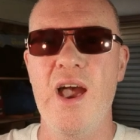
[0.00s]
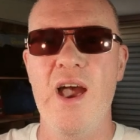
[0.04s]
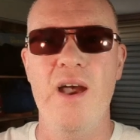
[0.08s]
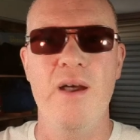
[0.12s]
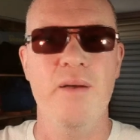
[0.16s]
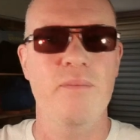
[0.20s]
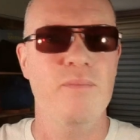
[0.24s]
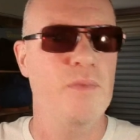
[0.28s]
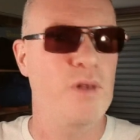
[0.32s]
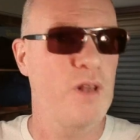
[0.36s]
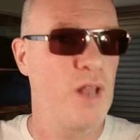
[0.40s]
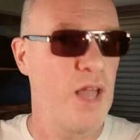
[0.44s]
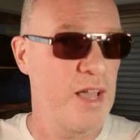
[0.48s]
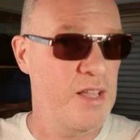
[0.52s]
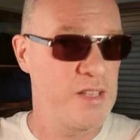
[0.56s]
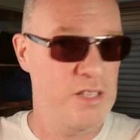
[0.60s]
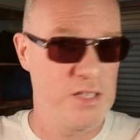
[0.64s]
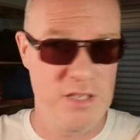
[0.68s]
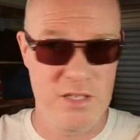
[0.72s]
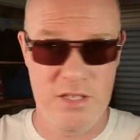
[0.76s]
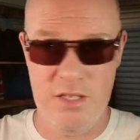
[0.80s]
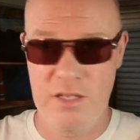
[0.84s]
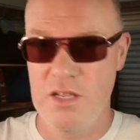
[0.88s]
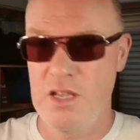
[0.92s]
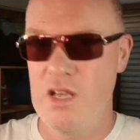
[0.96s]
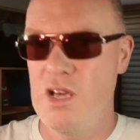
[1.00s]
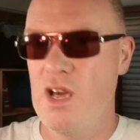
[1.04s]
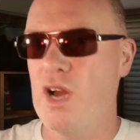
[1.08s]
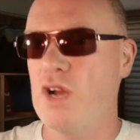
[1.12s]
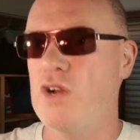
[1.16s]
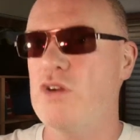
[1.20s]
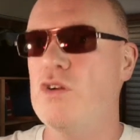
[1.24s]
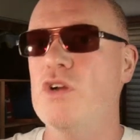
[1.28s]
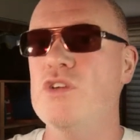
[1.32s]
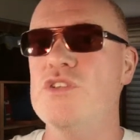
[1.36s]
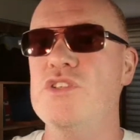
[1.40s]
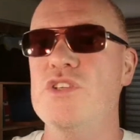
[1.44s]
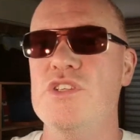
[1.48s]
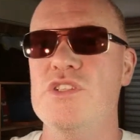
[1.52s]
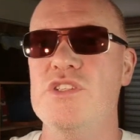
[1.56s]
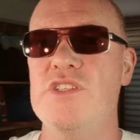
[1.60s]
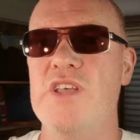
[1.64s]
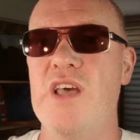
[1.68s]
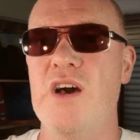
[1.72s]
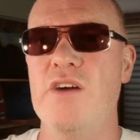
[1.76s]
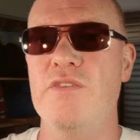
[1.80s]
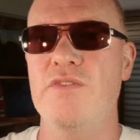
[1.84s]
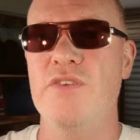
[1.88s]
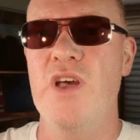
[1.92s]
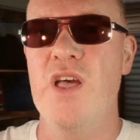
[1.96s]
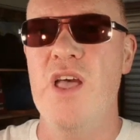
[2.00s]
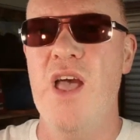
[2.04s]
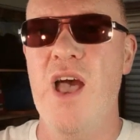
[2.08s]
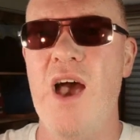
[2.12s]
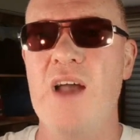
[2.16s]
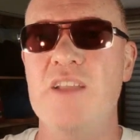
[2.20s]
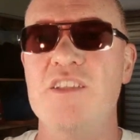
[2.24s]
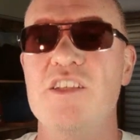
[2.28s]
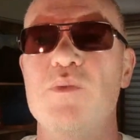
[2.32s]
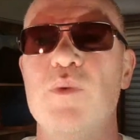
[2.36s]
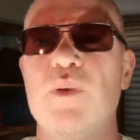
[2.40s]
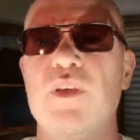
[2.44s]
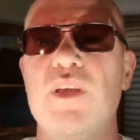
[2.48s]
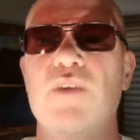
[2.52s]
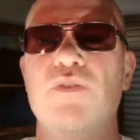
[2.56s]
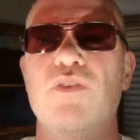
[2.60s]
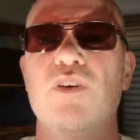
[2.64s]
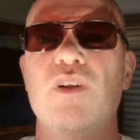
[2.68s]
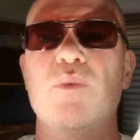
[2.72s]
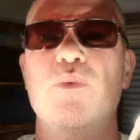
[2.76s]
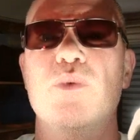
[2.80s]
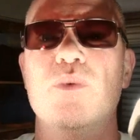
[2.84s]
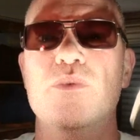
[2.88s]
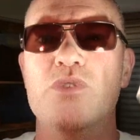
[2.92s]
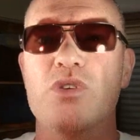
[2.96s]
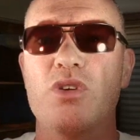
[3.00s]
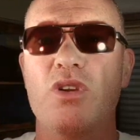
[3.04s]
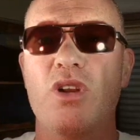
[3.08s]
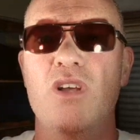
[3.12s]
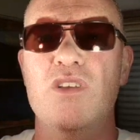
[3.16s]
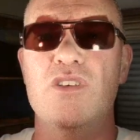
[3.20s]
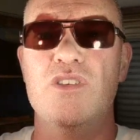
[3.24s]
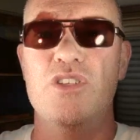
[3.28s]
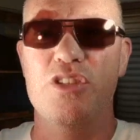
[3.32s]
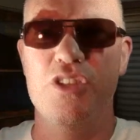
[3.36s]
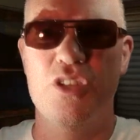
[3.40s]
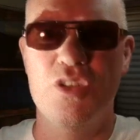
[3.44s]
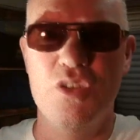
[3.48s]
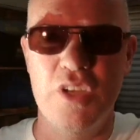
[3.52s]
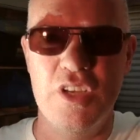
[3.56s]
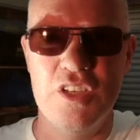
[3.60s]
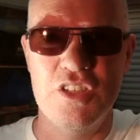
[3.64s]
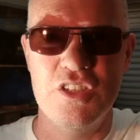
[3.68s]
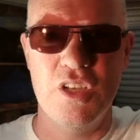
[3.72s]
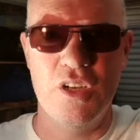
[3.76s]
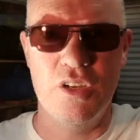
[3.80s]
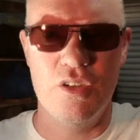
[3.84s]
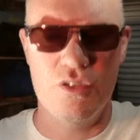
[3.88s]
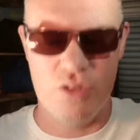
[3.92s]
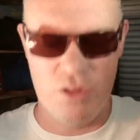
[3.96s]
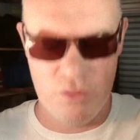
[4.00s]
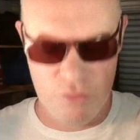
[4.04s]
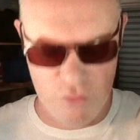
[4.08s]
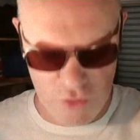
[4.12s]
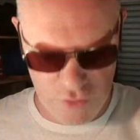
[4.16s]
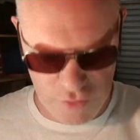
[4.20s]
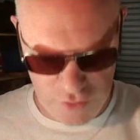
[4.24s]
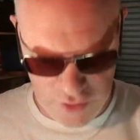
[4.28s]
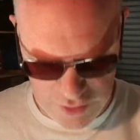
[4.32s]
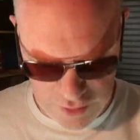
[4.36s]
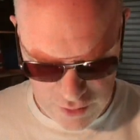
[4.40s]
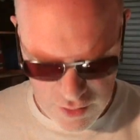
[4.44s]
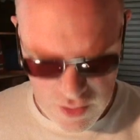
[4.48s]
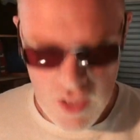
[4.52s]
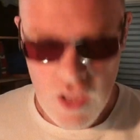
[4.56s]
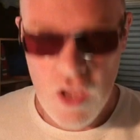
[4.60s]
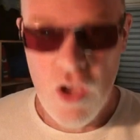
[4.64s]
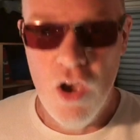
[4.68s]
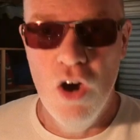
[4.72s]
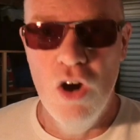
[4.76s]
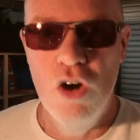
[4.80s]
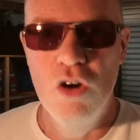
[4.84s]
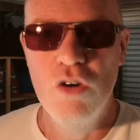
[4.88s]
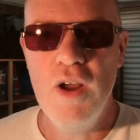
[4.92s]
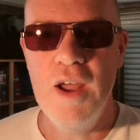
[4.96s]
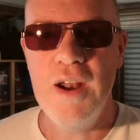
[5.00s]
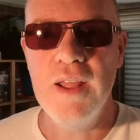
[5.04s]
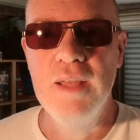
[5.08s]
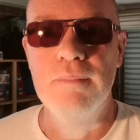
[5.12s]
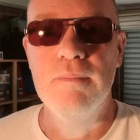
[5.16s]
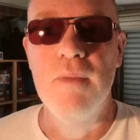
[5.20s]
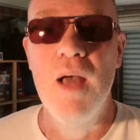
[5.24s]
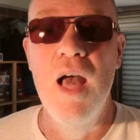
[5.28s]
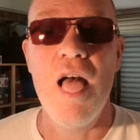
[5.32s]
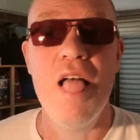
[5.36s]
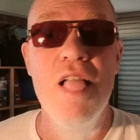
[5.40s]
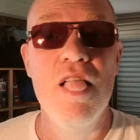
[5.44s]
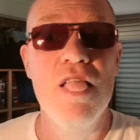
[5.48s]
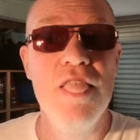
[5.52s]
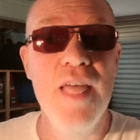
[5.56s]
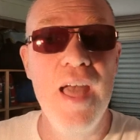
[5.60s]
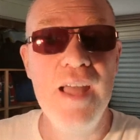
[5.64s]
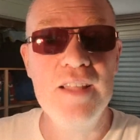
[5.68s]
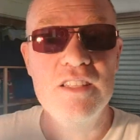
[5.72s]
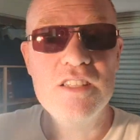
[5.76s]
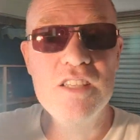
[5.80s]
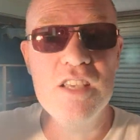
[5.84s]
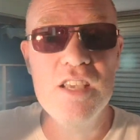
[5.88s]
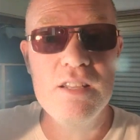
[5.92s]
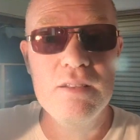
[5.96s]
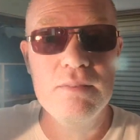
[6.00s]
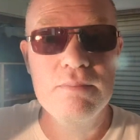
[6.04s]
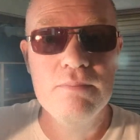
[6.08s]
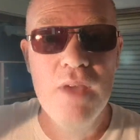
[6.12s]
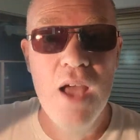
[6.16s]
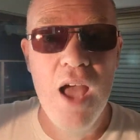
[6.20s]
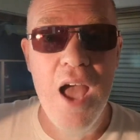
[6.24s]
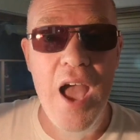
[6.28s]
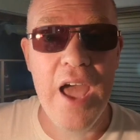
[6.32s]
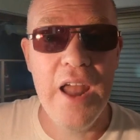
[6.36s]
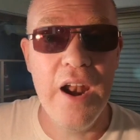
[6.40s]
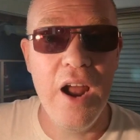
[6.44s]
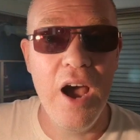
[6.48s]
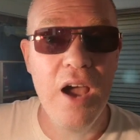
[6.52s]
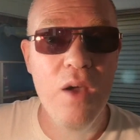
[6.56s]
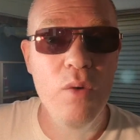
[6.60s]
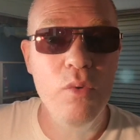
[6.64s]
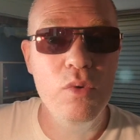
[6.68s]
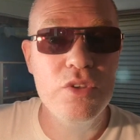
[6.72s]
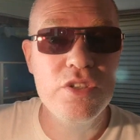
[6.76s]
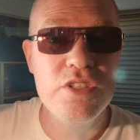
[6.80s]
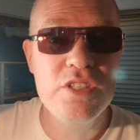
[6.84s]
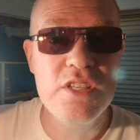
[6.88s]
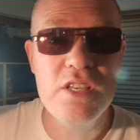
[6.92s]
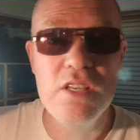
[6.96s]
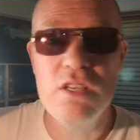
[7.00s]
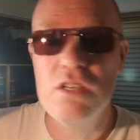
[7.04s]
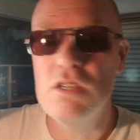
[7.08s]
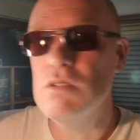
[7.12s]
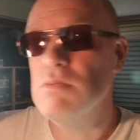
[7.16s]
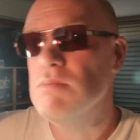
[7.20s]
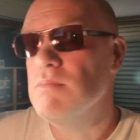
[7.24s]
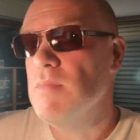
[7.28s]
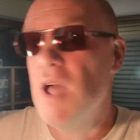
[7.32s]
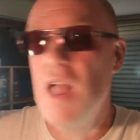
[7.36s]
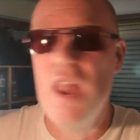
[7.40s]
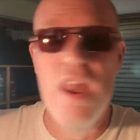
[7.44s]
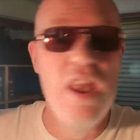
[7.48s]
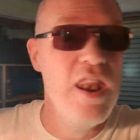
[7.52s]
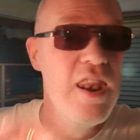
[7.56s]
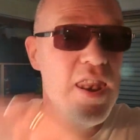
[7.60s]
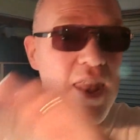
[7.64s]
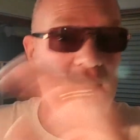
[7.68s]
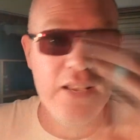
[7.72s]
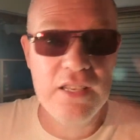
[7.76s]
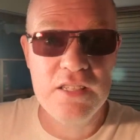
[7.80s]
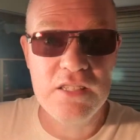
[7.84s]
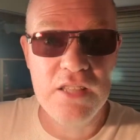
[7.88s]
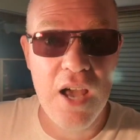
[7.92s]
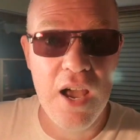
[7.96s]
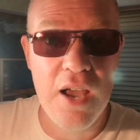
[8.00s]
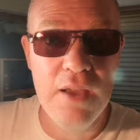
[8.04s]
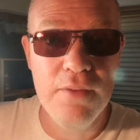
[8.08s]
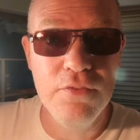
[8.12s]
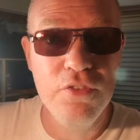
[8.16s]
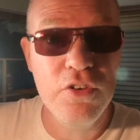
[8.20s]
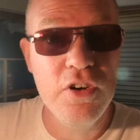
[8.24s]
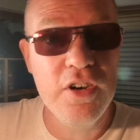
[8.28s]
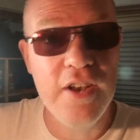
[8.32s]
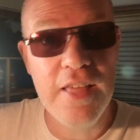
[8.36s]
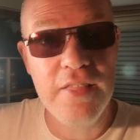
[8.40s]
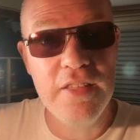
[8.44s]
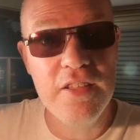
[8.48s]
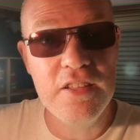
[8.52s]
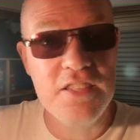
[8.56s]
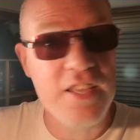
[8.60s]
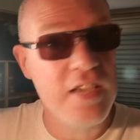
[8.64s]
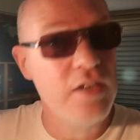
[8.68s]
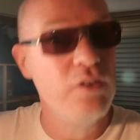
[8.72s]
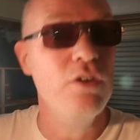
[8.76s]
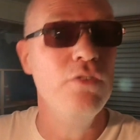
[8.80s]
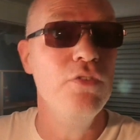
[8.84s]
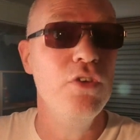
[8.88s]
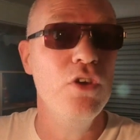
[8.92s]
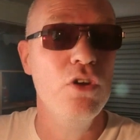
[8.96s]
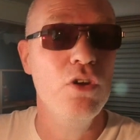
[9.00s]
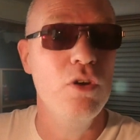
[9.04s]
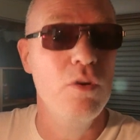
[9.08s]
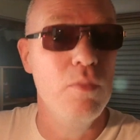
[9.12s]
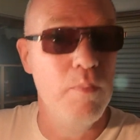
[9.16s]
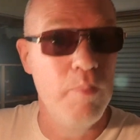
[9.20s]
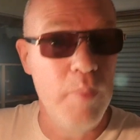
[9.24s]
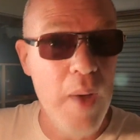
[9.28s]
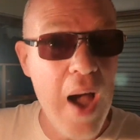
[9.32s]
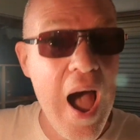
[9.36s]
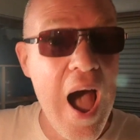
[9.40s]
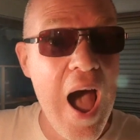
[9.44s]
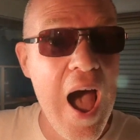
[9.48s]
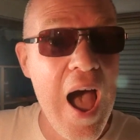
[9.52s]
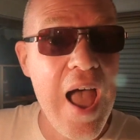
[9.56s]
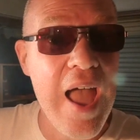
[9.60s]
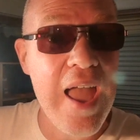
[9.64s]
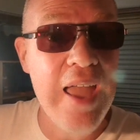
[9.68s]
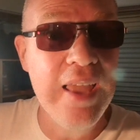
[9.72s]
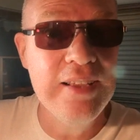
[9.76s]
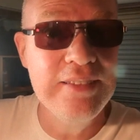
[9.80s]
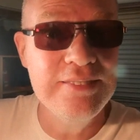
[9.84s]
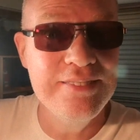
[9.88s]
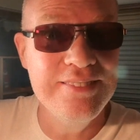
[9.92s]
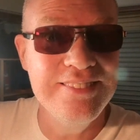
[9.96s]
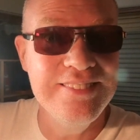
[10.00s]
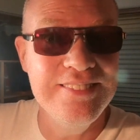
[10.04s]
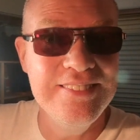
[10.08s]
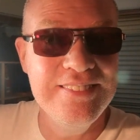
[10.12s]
lighting across yourself. Just be careful you don't put them too close because you do get shadows on the roof line. Alrighty, that's it, and I will see you next time for another tech review. Bye!